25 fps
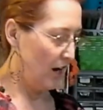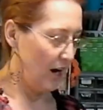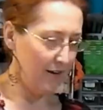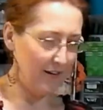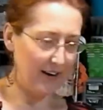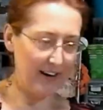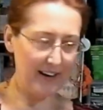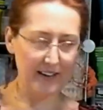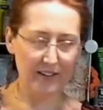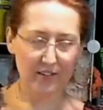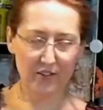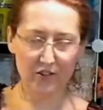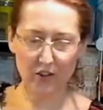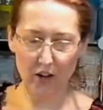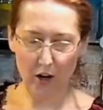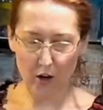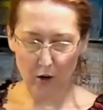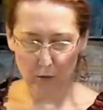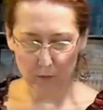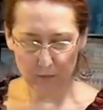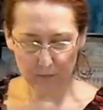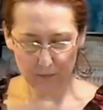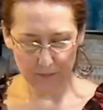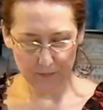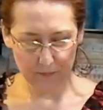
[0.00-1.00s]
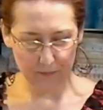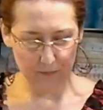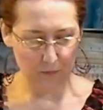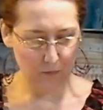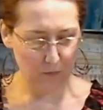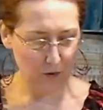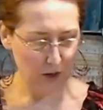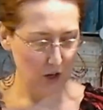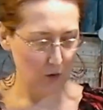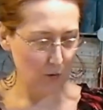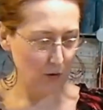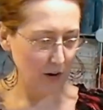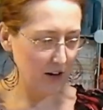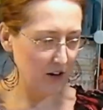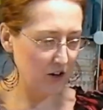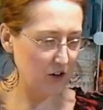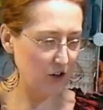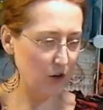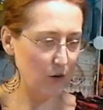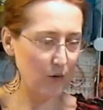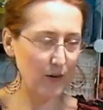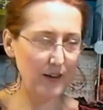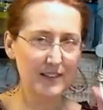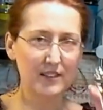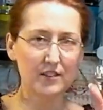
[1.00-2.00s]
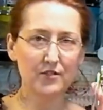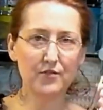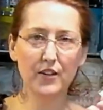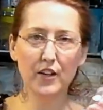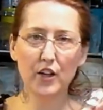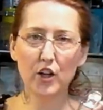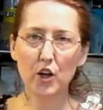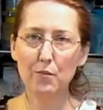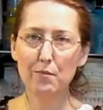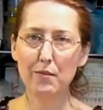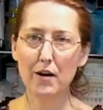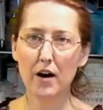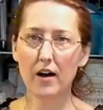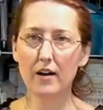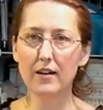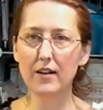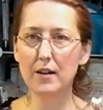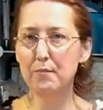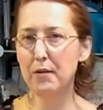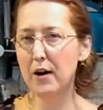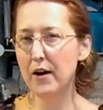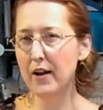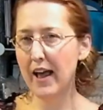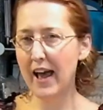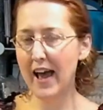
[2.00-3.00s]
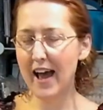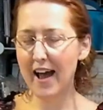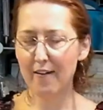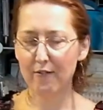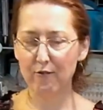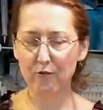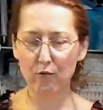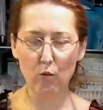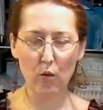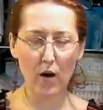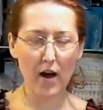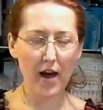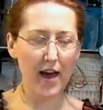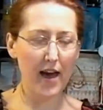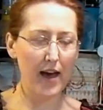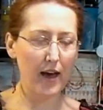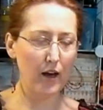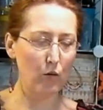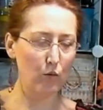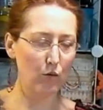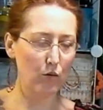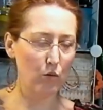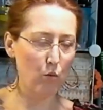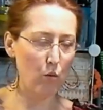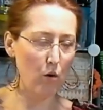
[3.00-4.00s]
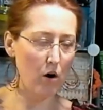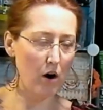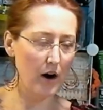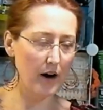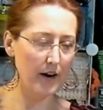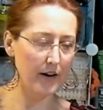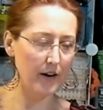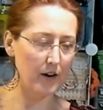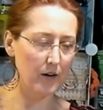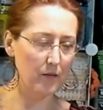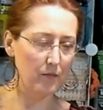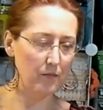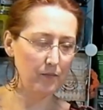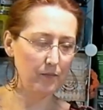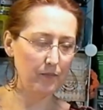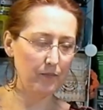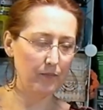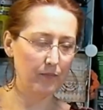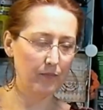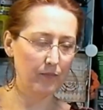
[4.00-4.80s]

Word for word: All right, so what you want to do is fill your bottle about halfway with water.